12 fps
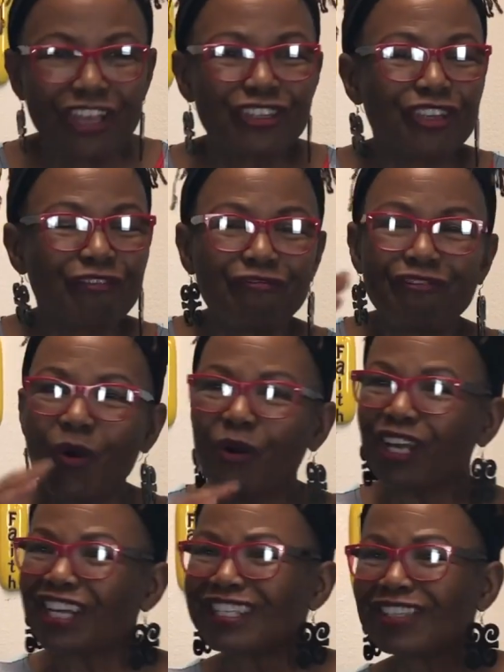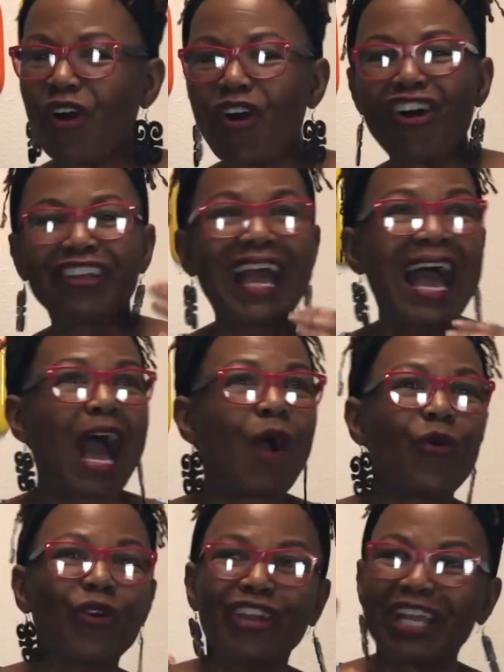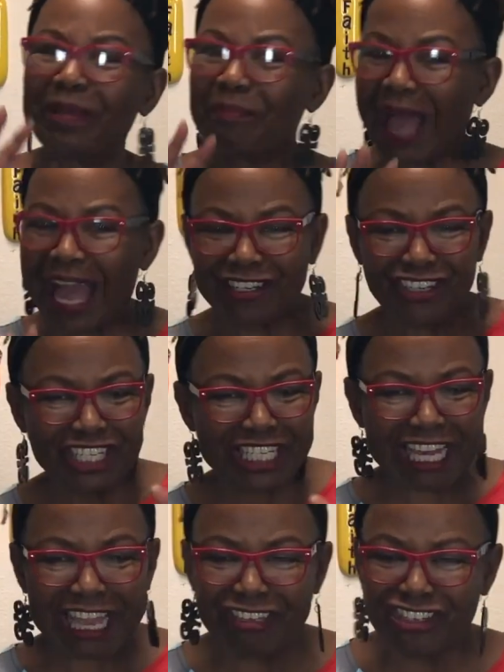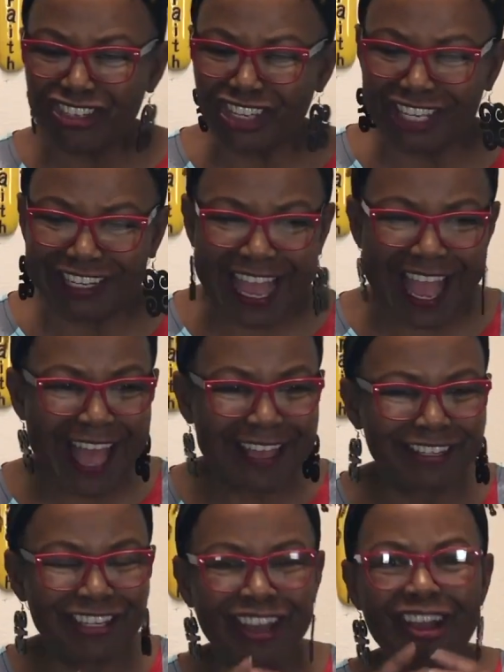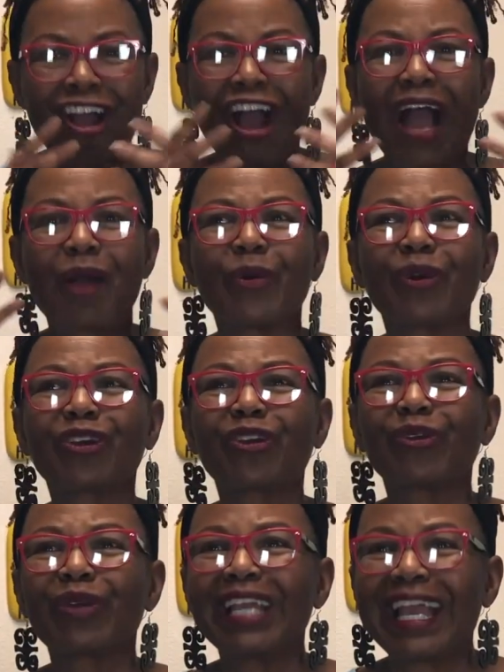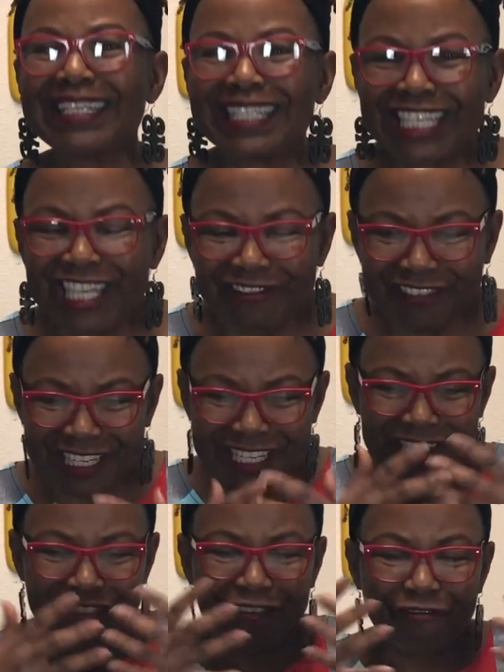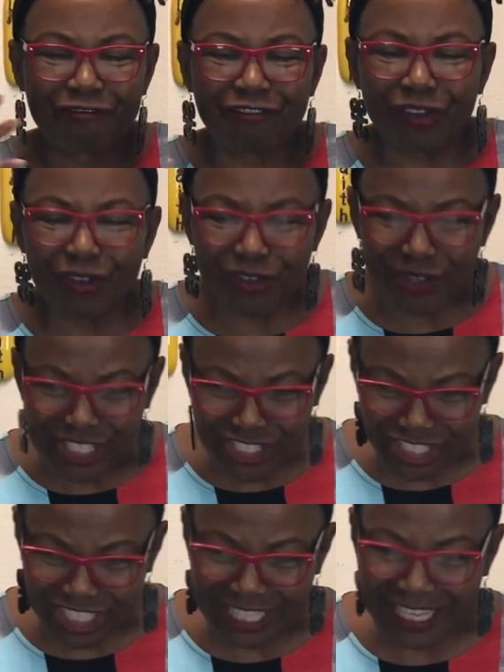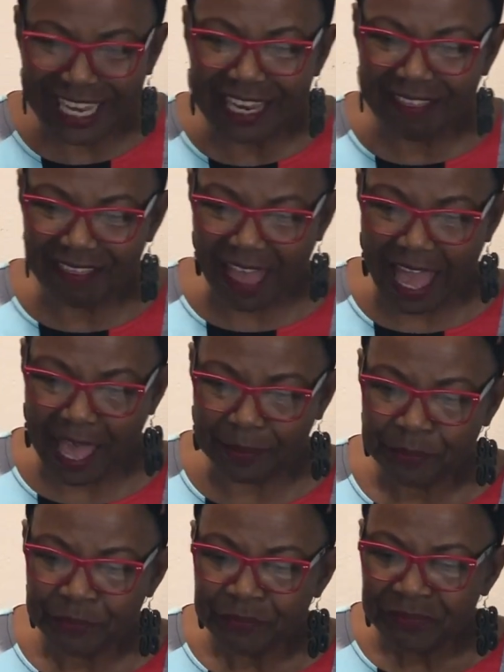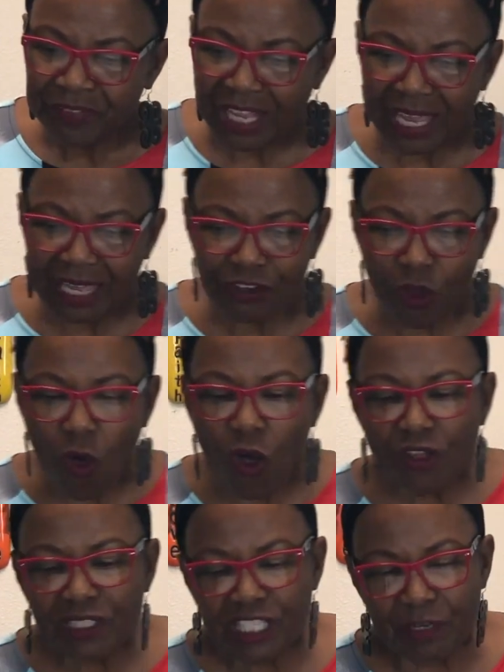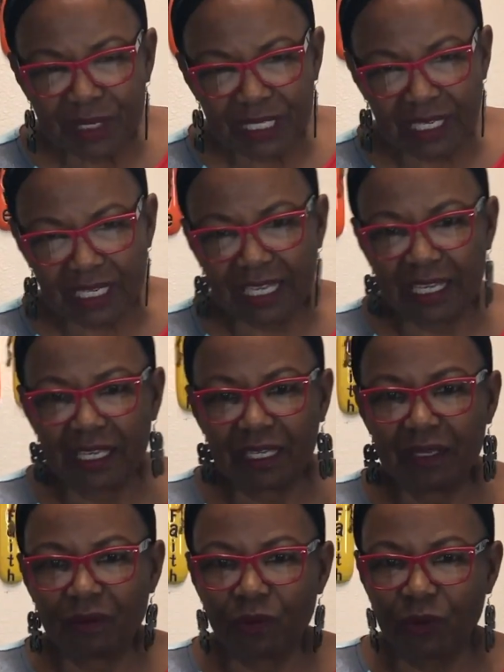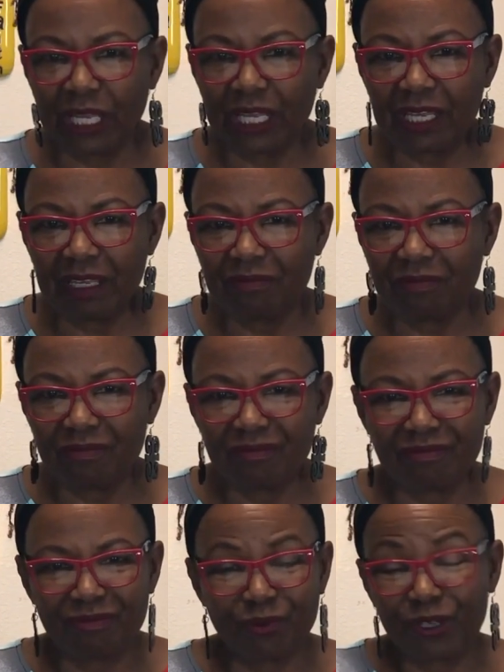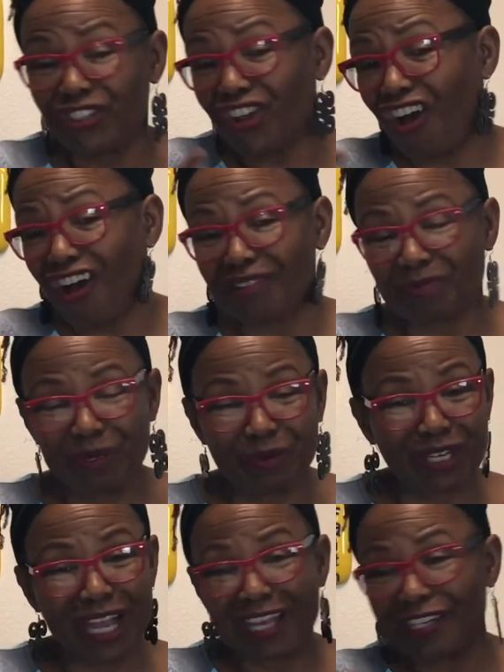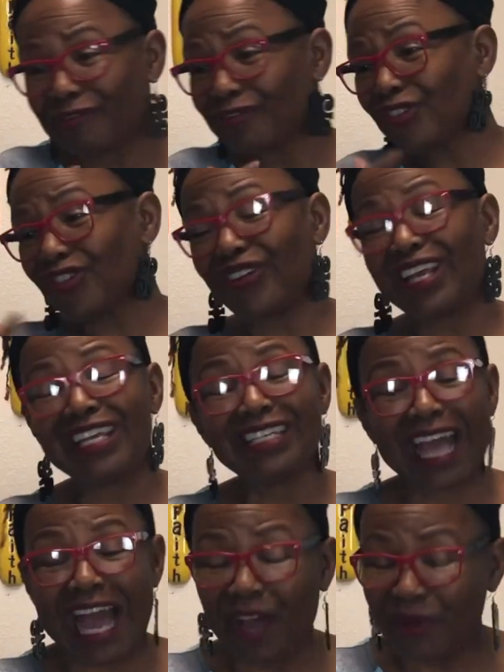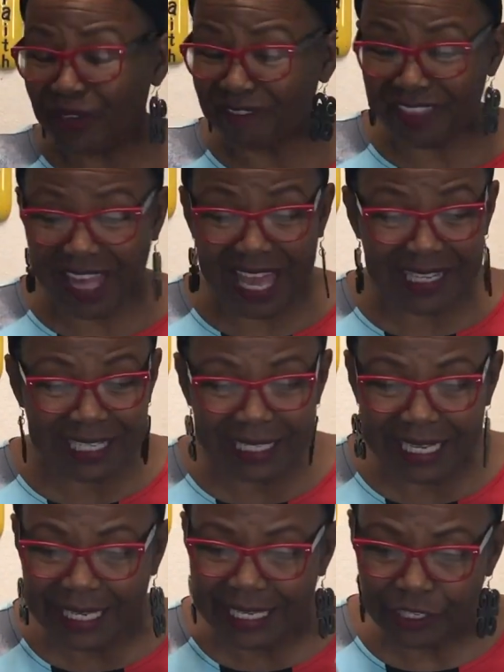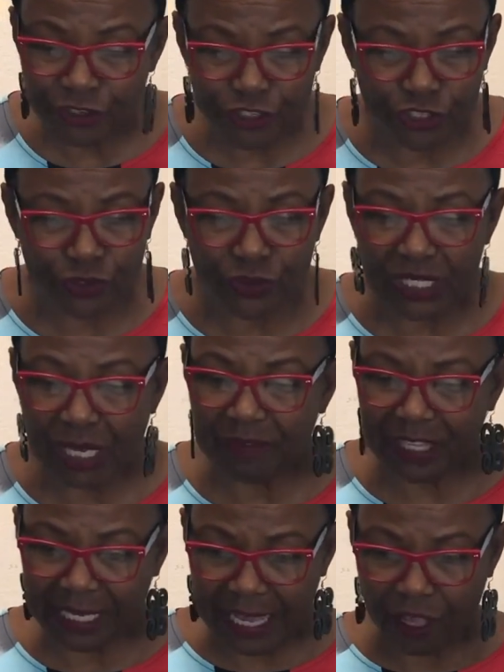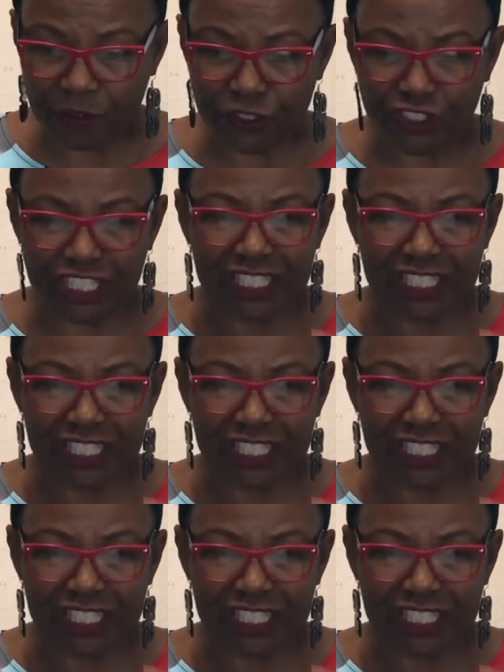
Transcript: to focus on our imagination and our creativity and the flourishing in that. And ultimately, we were taught, we were kind of trained out of that and into something else. She